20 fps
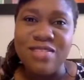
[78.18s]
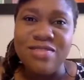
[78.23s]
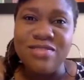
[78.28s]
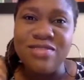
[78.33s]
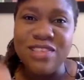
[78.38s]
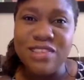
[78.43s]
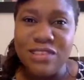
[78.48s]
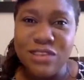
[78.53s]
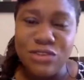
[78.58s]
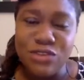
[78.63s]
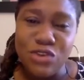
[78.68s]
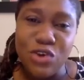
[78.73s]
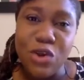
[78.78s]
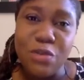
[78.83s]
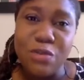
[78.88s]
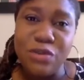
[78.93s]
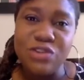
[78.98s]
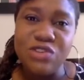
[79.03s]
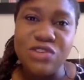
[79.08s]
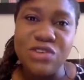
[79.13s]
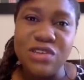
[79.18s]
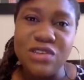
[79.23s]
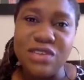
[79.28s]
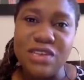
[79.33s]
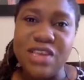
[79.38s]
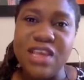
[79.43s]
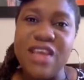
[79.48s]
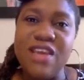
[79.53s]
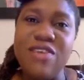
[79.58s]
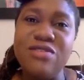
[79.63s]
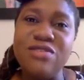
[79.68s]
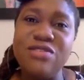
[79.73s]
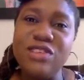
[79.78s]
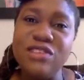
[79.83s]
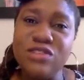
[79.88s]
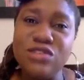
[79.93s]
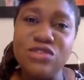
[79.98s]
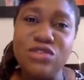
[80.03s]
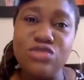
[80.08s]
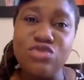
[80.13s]
This is your opportunity.
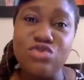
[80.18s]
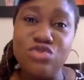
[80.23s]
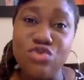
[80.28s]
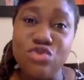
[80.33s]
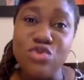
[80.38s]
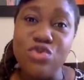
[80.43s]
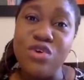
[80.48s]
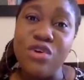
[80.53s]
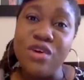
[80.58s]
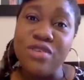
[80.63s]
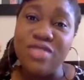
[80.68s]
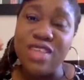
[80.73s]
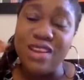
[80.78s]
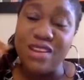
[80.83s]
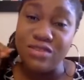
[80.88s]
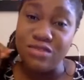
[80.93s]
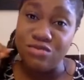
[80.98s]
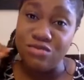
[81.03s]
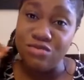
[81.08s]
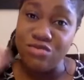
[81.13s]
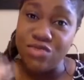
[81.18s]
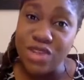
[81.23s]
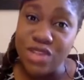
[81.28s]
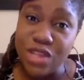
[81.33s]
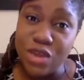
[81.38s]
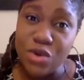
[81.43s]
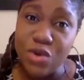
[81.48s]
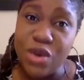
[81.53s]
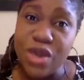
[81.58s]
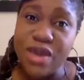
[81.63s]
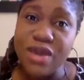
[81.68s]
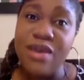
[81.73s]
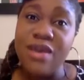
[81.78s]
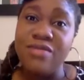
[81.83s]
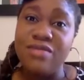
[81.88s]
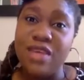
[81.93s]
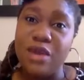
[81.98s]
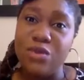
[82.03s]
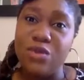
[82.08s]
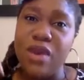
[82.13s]
This is a tool that is really quick,
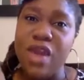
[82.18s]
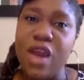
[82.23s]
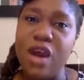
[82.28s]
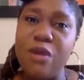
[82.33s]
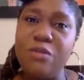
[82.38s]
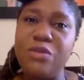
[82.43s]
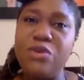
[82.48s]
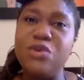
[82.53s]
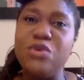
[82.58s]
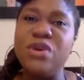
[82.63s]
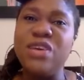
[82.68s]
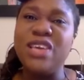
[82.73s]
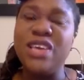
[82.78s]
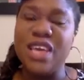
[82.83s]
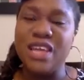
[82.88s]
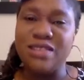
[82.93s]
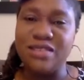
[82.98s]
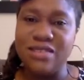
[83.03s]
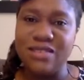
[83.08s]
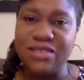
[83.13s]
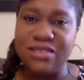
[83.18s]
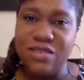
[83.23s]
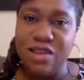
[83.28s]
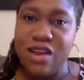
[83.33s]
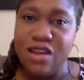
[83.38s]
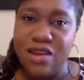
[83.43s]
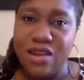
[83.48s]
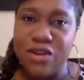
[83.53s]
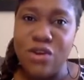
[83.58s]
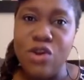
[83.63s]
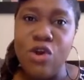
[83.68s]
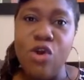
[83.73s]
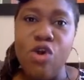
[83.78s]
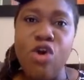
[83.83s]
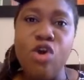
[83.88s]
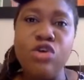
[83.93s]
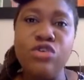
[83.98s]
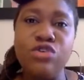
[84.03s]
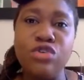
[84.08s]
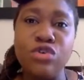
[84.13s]
that will help you get started
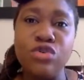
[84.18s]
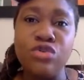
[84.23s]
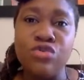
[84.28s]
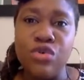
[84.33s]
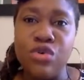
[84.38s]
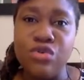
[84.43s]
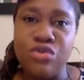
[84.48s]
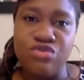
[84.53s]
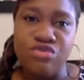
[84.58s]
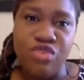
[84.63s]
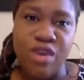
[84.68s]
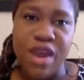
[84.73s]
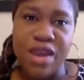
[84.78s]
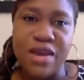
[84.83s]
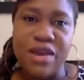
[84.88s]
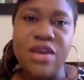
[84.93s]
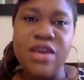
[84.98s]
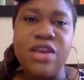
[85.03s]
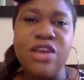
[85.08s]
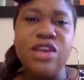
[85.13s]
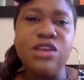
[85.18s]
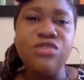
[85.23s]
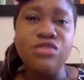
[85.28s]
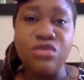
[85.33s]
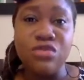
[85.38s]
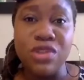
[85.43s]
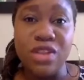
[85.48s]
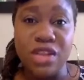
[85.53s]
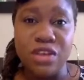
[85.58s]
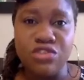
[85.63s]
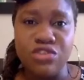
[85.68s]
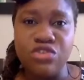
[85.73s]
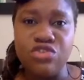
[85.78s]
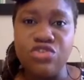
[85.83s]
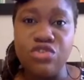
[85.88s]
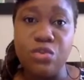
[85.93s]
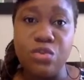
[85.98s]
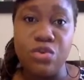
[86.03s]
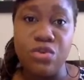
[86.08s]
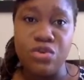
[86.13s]
on your growth track in your
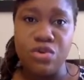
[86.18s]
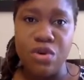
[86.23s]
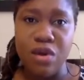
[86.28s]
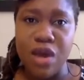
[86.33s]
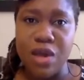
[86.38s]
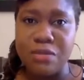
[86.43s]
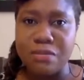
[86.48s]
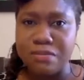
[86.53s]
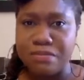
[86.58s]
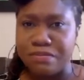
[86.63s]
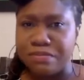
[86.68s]
relationship with God.